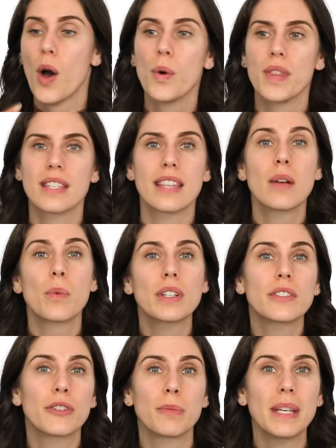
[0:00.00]
oh, this thing
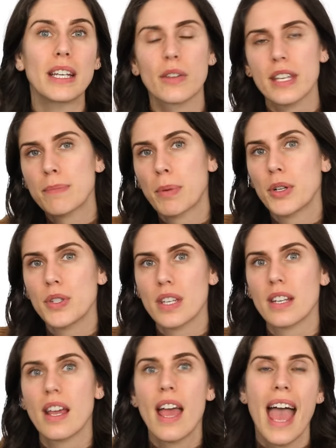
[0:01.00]
worked for me, or this
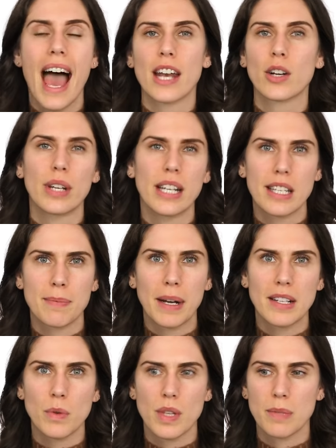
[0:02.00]
person had a great
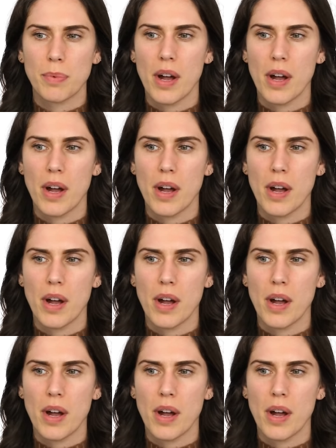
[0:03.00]
experience with this